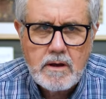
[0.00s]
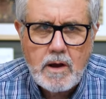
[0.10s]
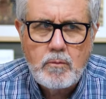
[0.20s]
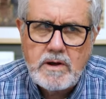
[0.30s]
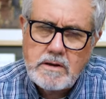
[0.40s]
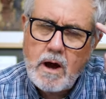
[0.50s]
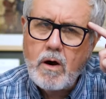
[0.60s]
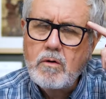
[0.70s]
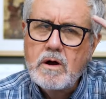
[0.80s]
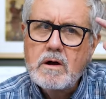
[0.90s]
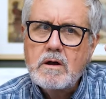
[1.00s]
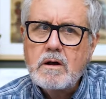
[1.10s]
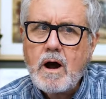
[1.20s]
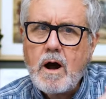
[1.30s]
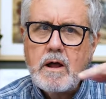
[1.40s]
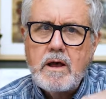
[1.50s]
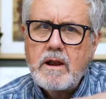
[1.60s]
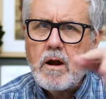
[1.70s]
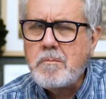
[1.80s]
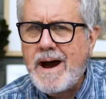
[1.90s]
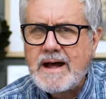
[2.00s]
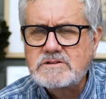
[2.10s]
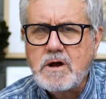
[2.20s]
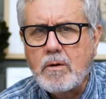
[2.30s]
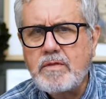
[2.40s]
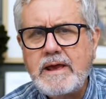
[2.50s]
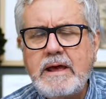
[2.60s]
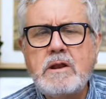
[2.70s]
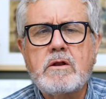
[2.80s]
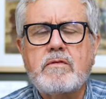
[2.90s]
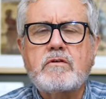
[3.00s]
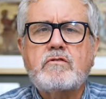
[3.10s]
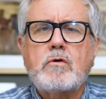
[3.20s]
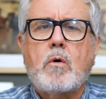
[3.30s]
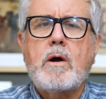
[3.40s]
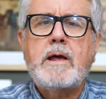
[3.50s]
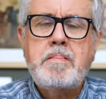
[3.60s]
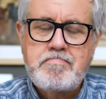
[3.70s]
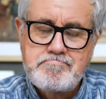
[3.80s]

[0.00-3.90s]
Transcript: And we know, and our minds go to the end of the story,